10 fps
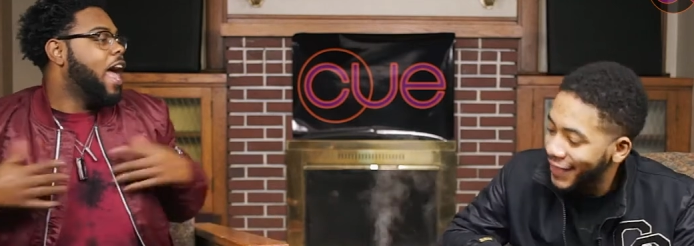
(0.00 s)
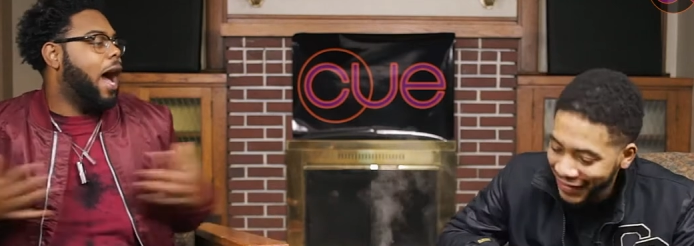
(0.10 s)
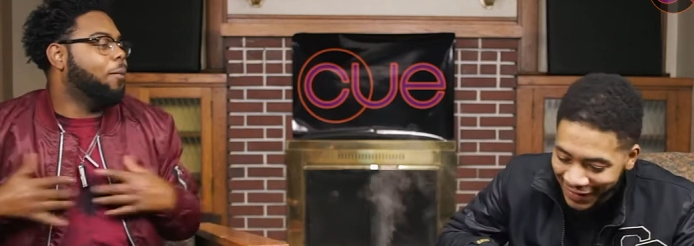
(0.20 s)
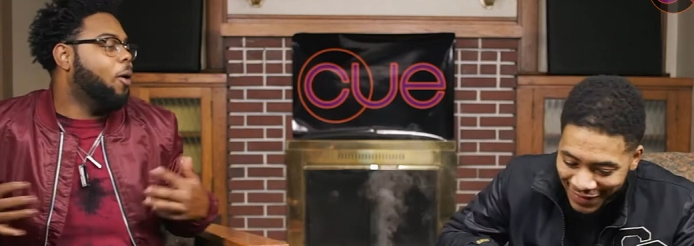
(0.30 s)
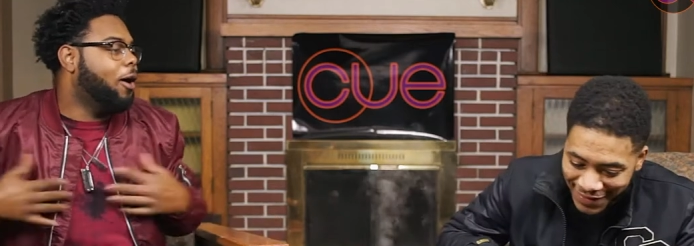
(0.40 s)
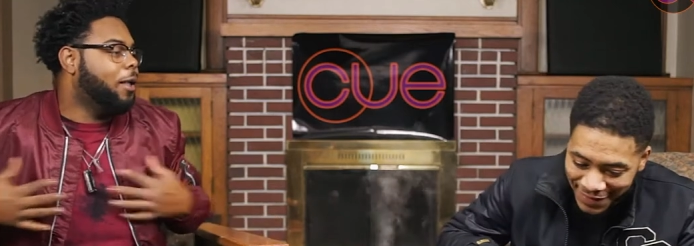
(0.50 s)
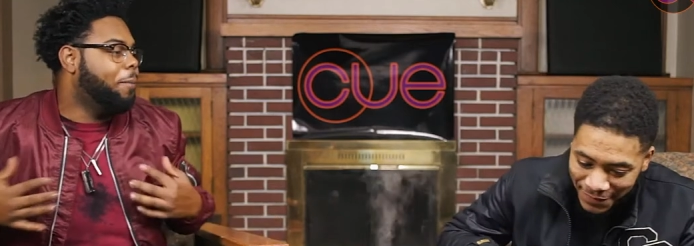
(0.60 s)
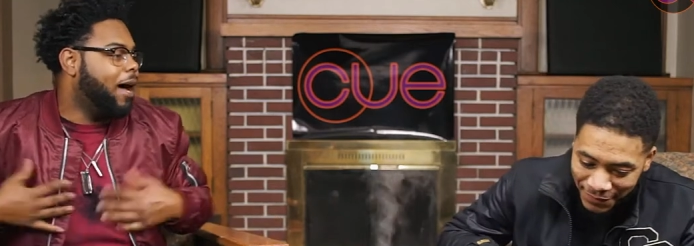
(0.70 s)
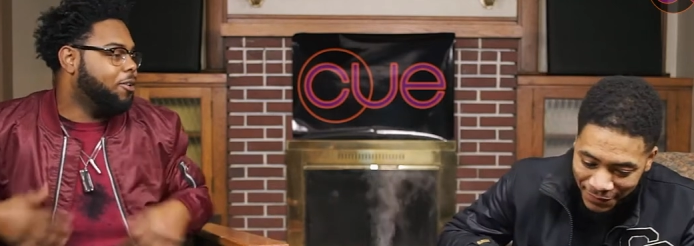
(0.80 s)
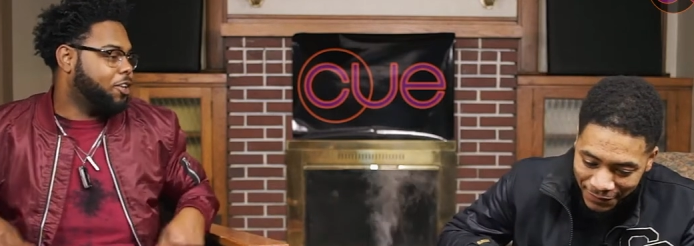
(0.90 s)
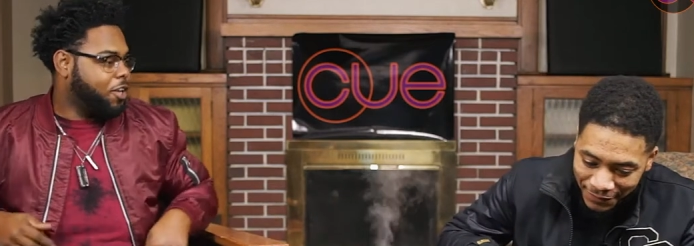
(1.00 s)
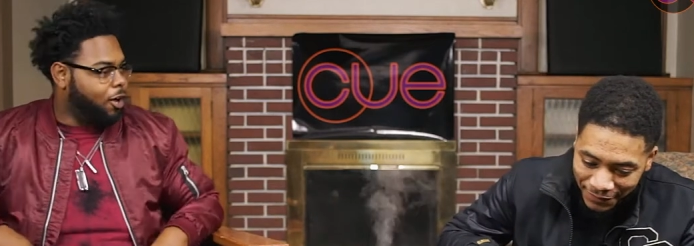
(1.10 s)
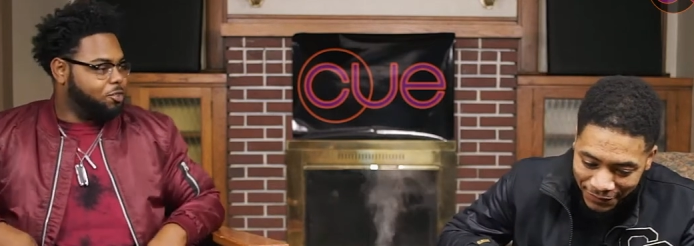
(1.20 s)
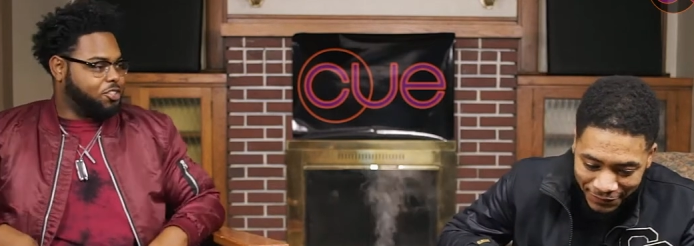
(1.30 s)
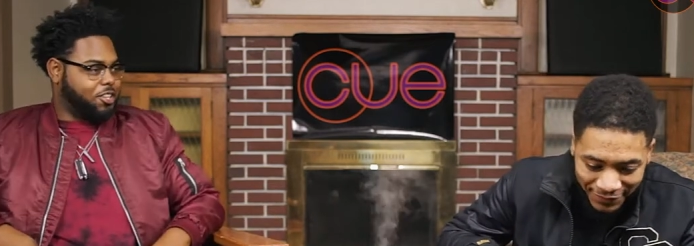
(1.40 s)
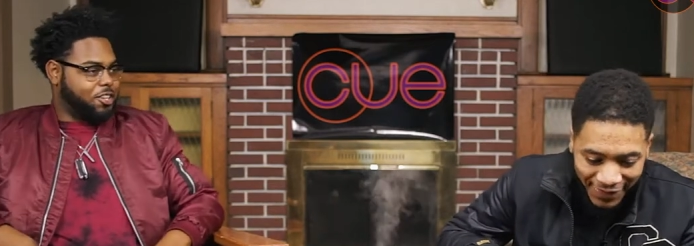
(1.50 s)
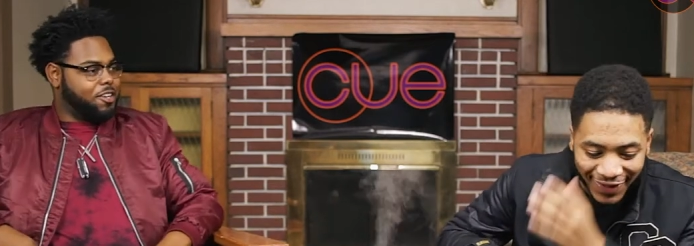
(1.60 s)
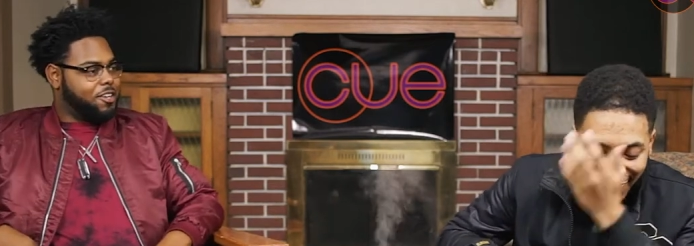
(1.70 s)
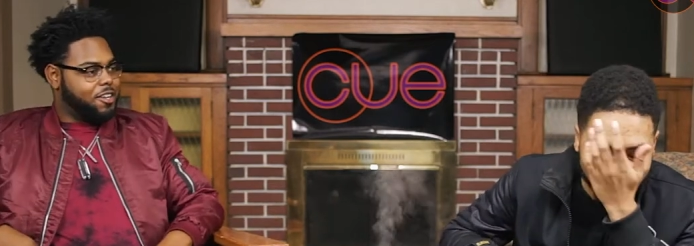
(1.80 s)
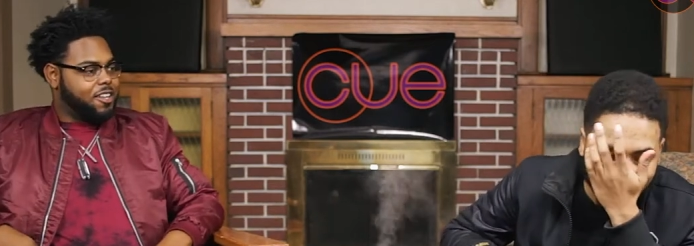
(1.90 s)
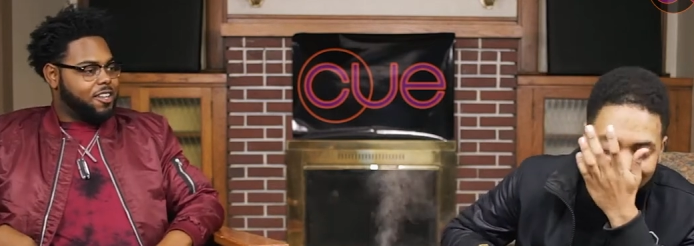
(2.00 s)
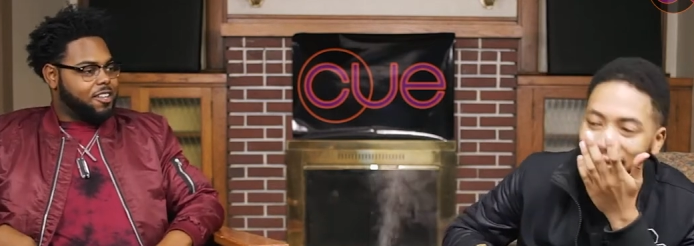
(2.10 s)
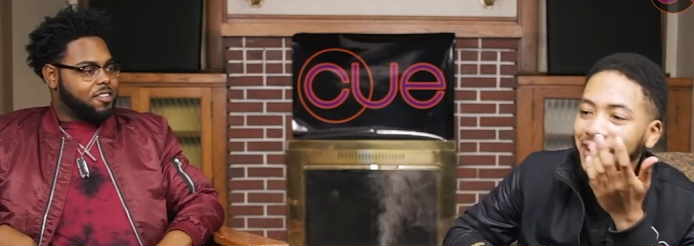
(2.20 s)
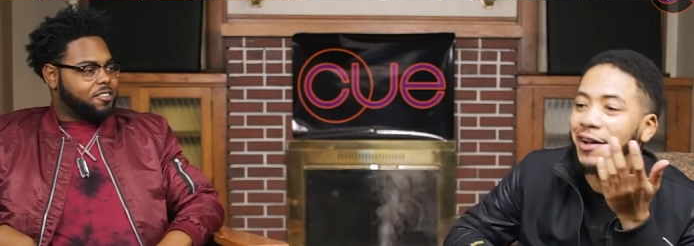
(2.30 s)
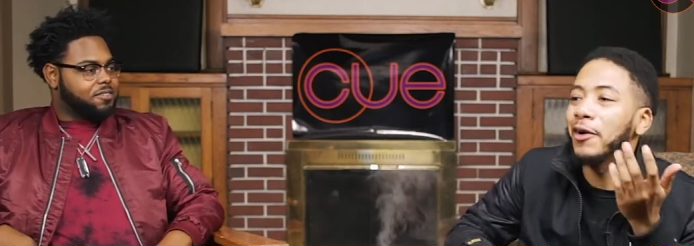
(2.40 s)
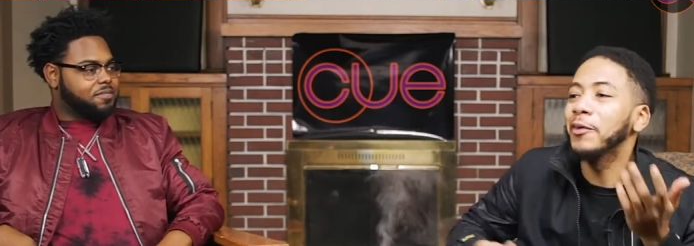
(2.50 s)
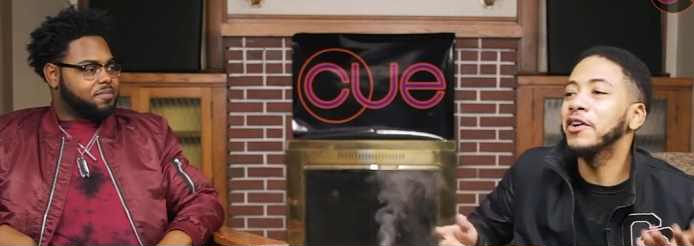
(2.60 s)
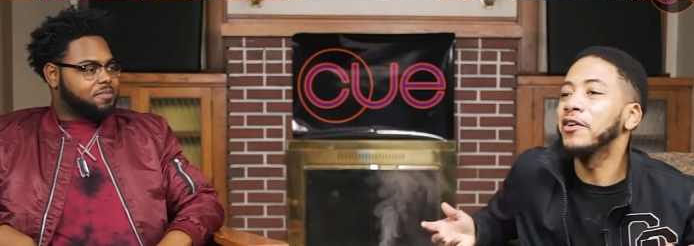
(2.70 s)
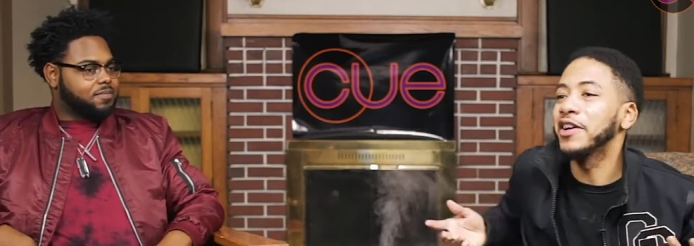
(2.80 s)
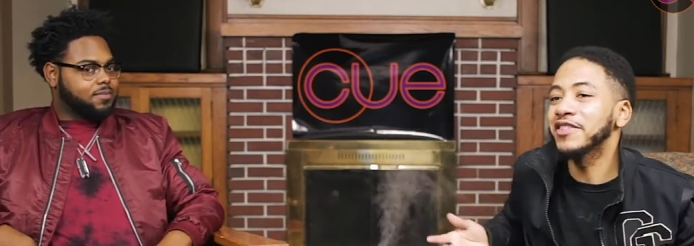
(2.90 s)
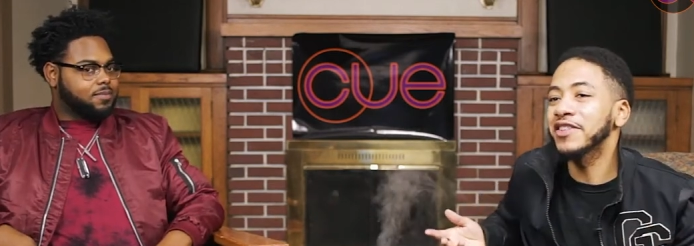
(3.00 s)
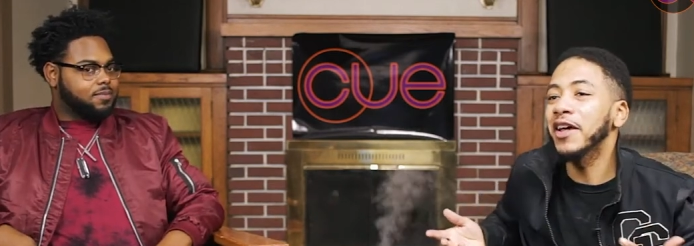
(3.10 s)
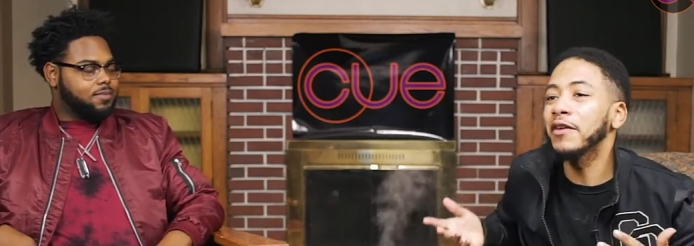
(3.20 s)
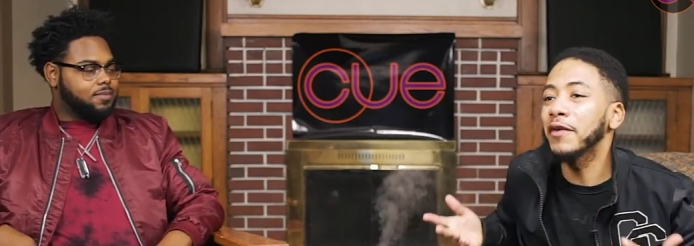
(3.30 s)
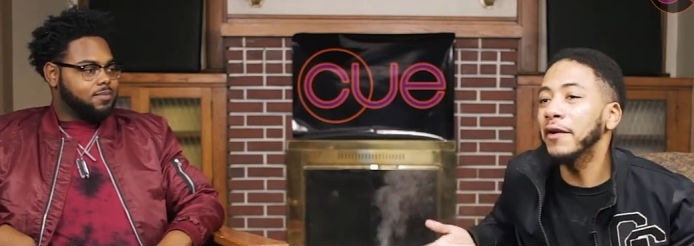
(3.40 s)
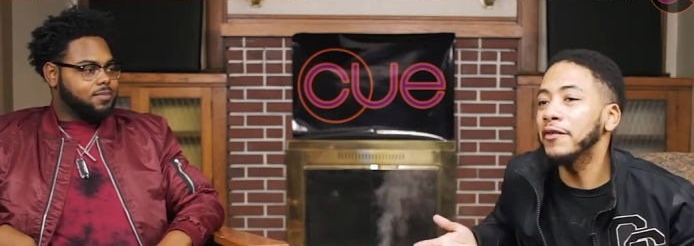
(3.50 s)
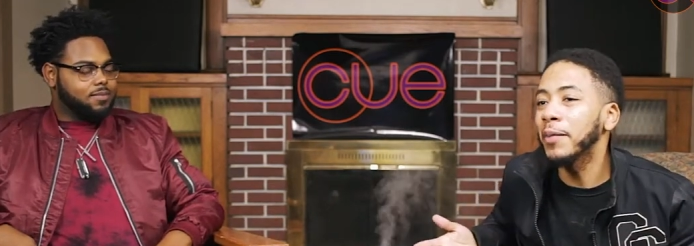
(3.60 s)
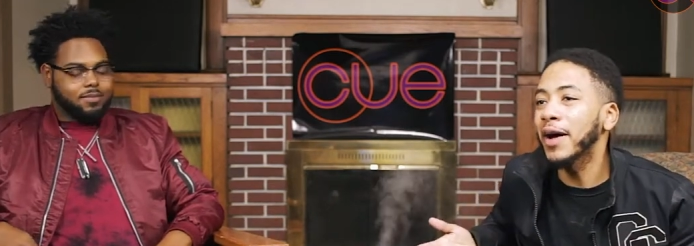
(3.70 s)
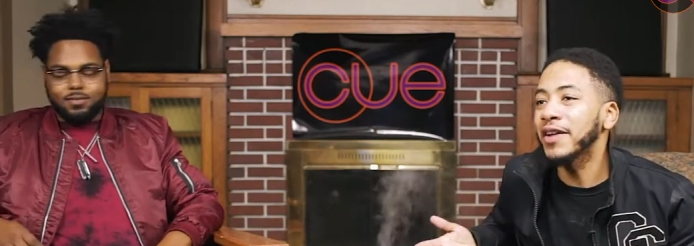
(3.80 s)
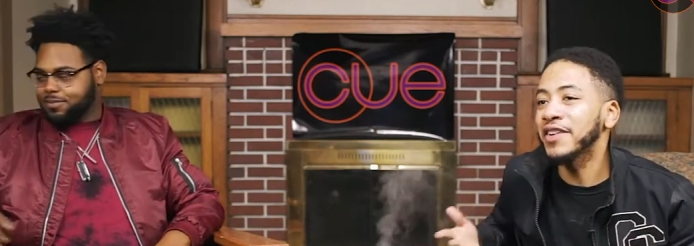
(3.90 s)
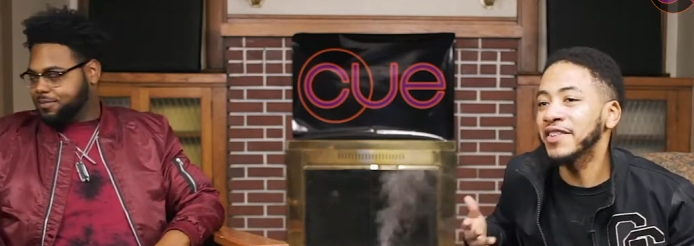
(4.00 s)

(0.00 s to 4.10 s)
Speaker 1: I'm all about the culture.
Speaker 2: That's like saying, oh, we're going to enslave everybody to